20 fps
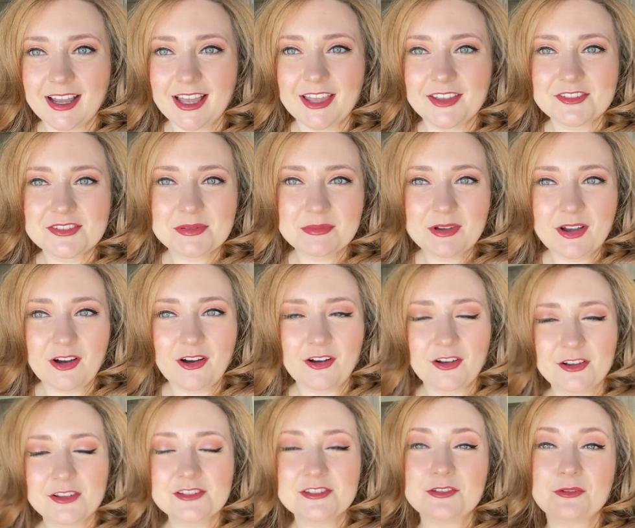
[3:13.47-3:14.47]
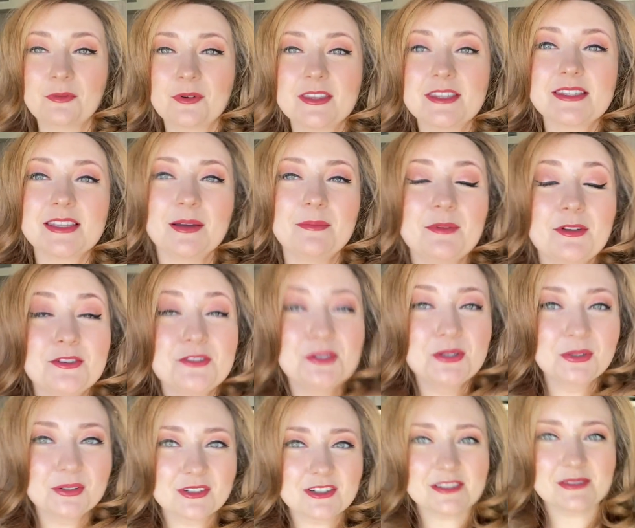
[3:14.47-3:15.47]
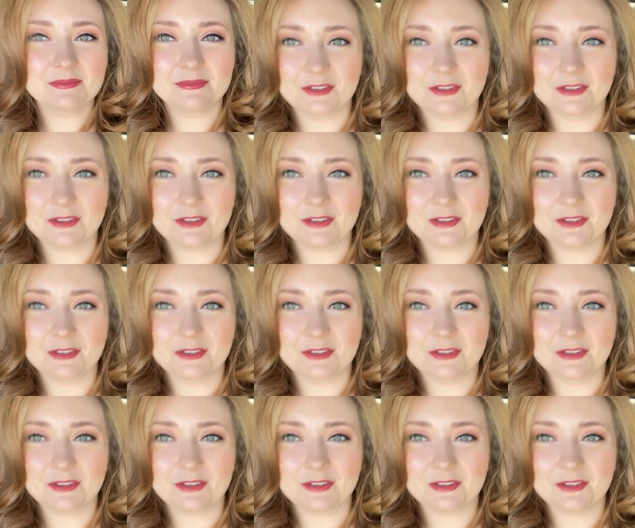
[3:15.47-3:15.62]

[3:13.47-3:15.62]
I have some calls with some tourism